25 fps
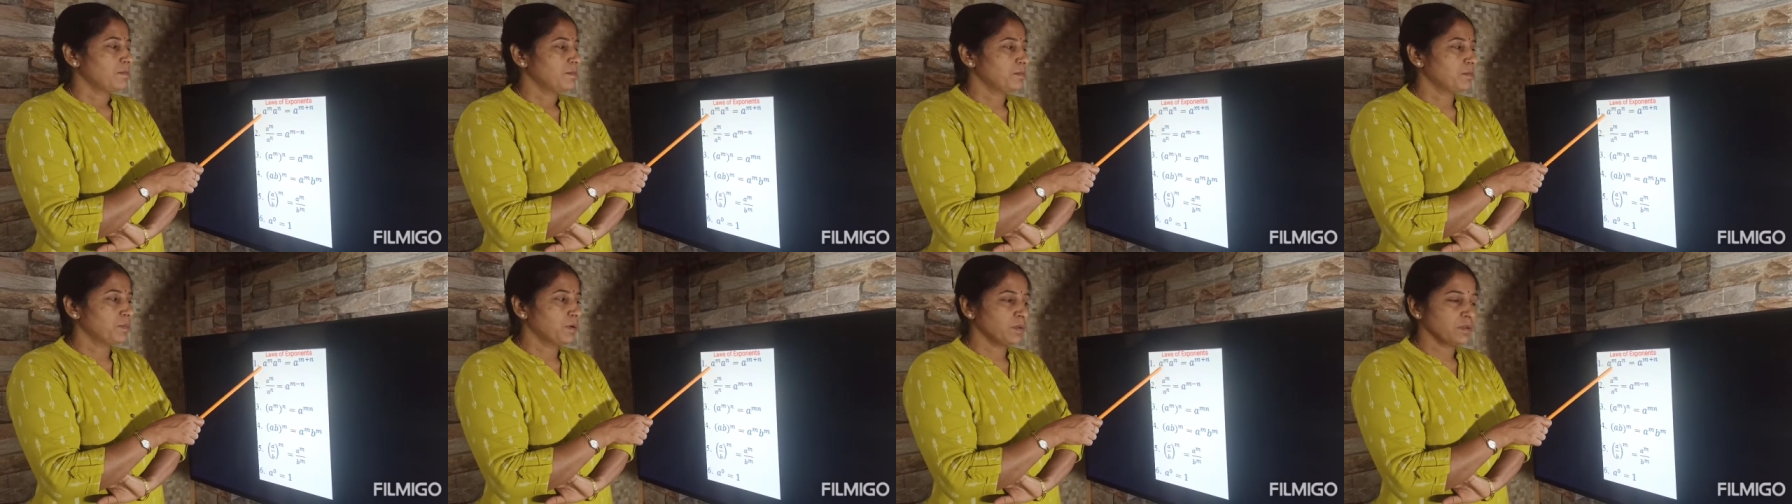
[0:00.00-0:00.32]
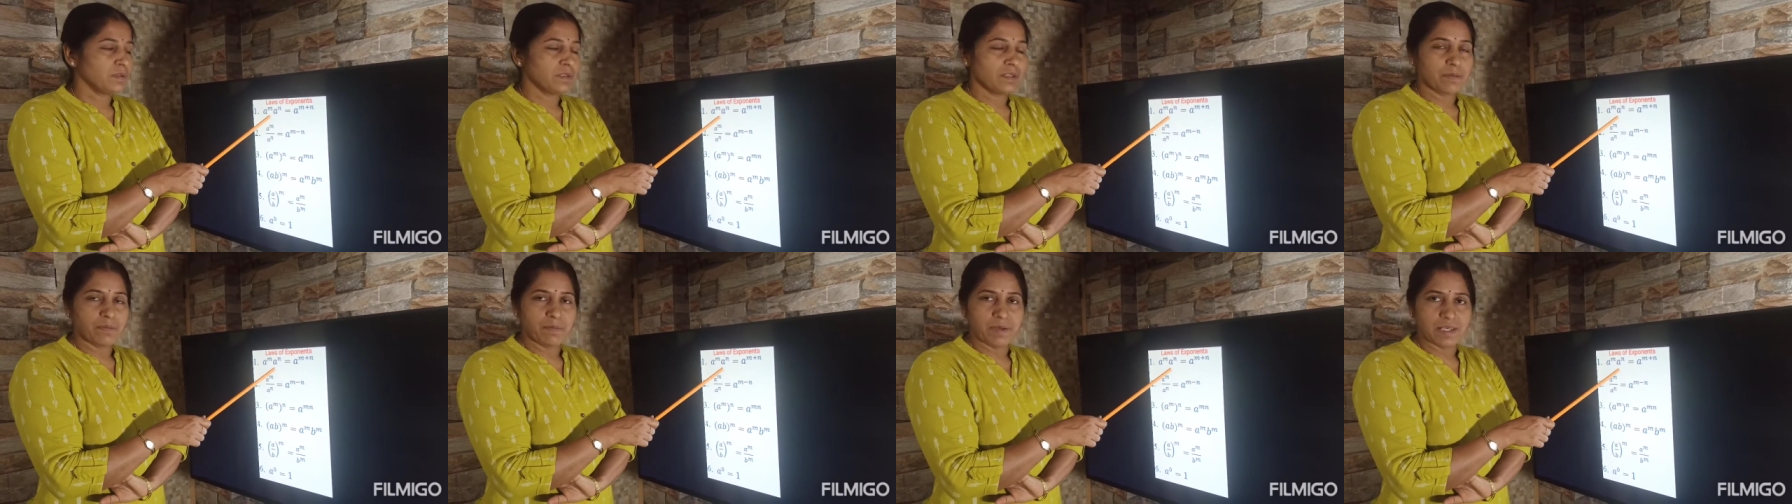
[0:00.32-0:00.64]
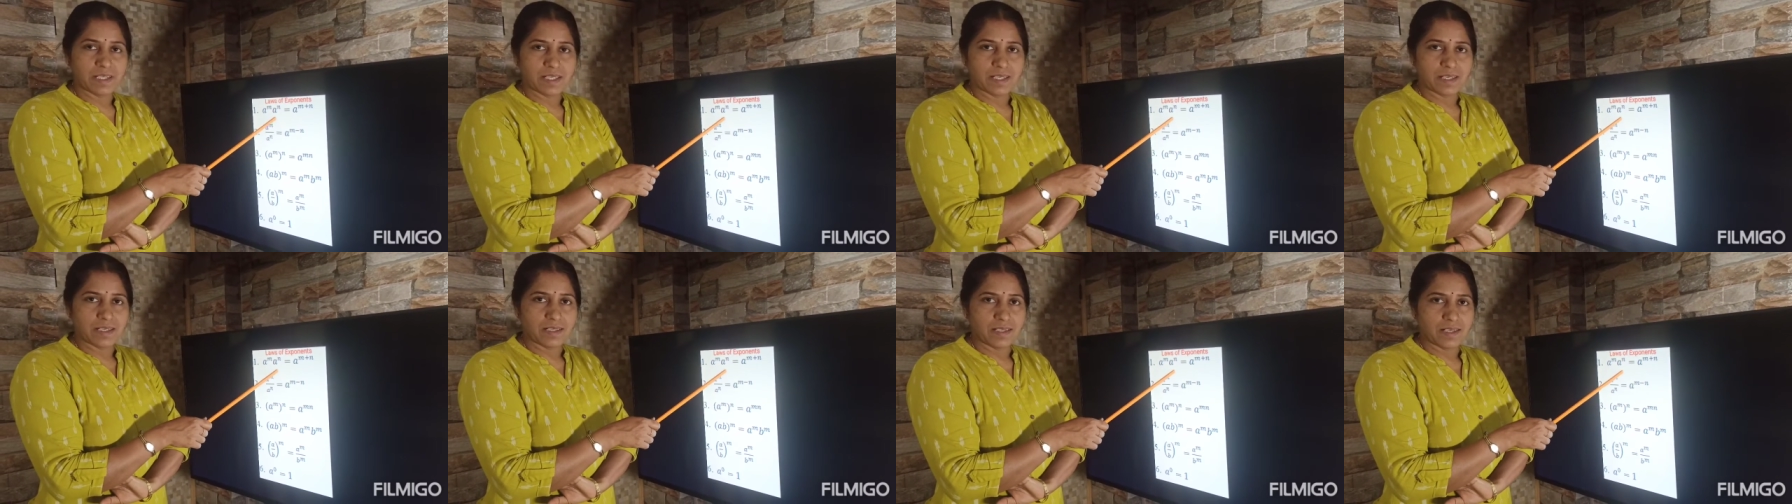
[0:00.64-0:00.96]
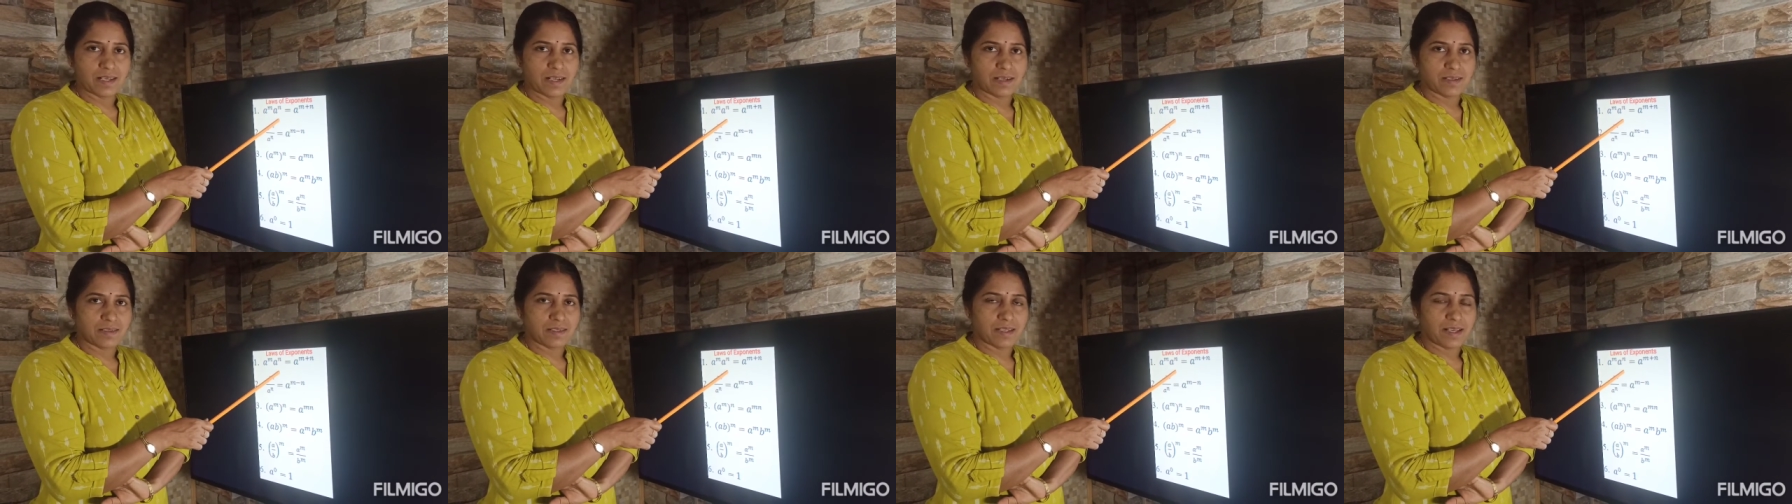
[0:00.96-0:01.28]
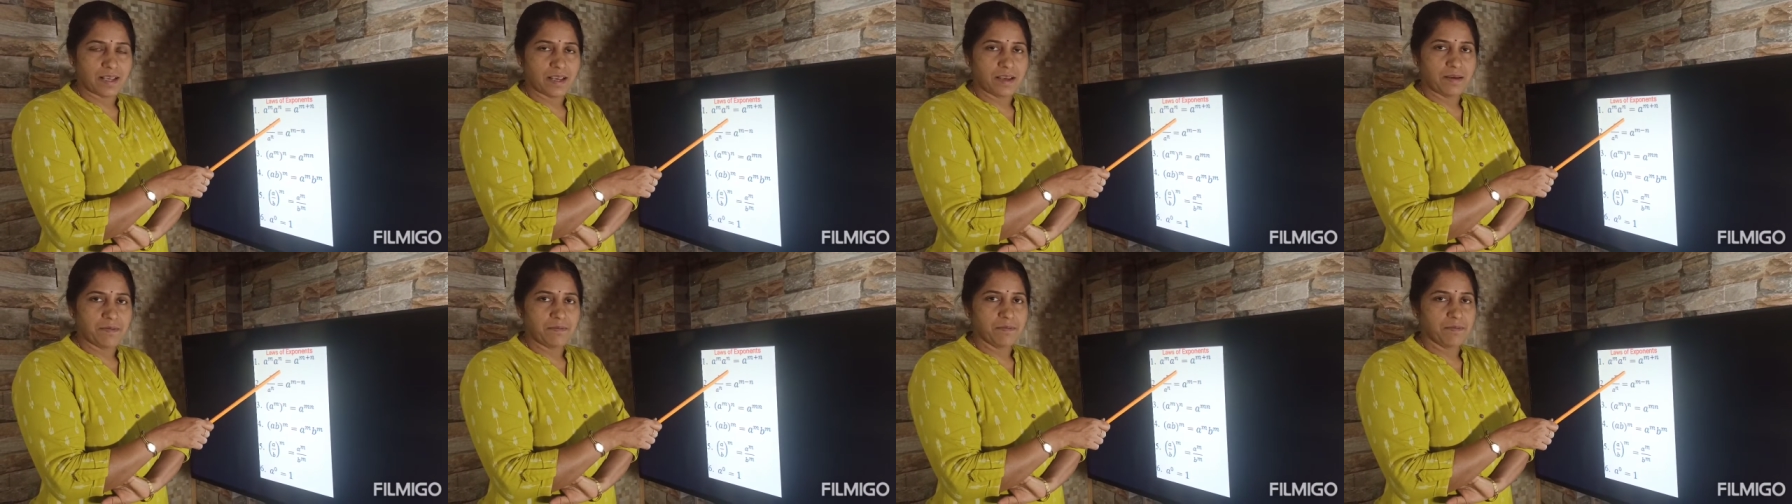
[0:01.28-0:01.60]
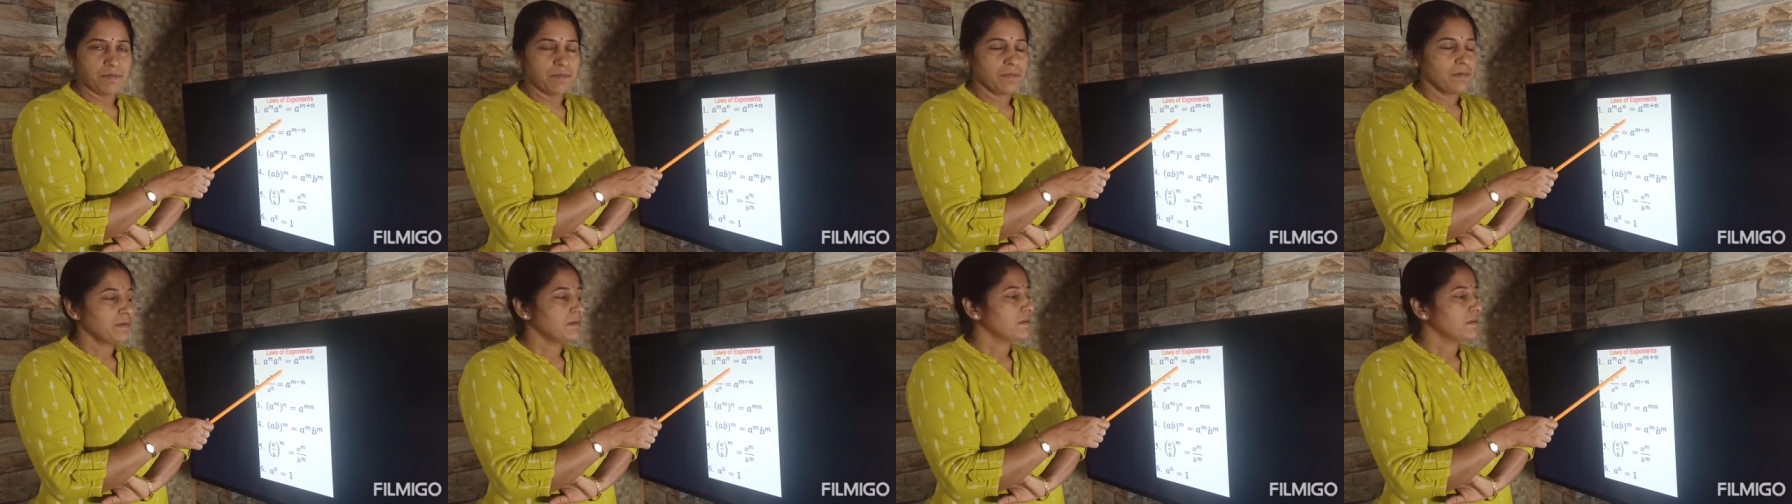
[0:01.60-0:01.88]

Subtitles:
both the bases are same,